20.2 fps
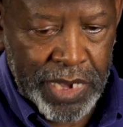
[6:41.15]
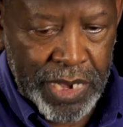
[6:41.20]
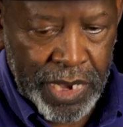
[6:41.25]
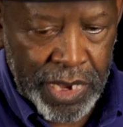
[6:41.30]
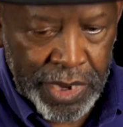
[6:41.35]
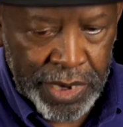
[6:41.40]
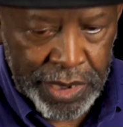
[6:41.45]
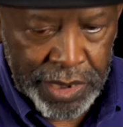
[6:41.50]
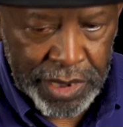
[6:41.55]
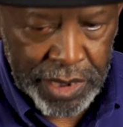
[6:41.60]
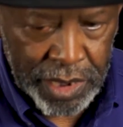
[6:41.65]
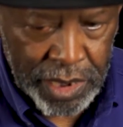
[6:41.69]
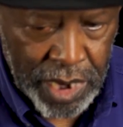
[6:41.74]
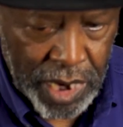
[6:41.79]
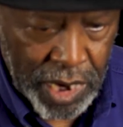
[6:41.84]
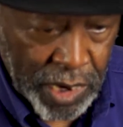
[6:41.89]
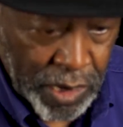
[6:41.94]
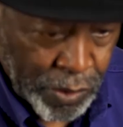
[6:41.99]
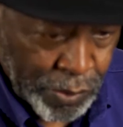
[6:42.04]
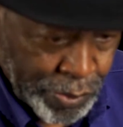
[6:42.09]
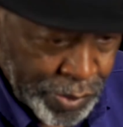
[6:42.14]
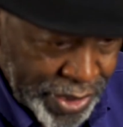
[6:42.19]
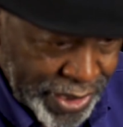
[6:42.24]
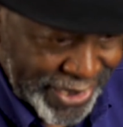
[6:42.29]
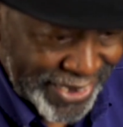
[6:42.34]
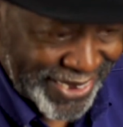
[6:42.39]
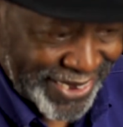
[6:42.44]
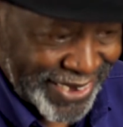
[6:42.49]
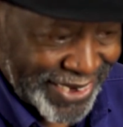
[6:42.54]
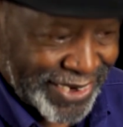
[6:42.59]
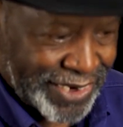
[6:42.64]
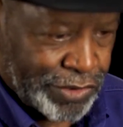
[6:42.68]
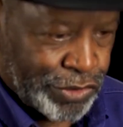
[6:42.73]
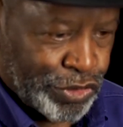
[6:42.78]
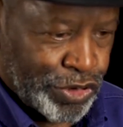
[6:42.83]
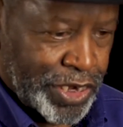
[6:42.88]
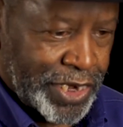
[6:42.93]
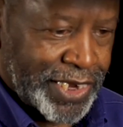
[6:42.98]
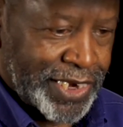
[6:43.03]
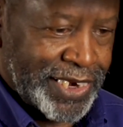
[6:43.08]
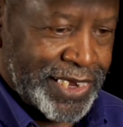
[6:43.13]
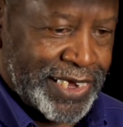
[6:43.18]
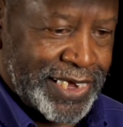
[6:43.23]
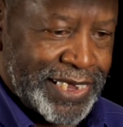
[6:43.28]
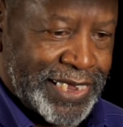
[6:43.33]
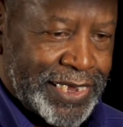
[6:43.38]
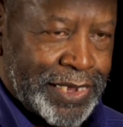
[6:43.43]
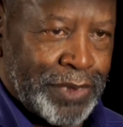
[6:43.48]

and he called me and said, "Drake needs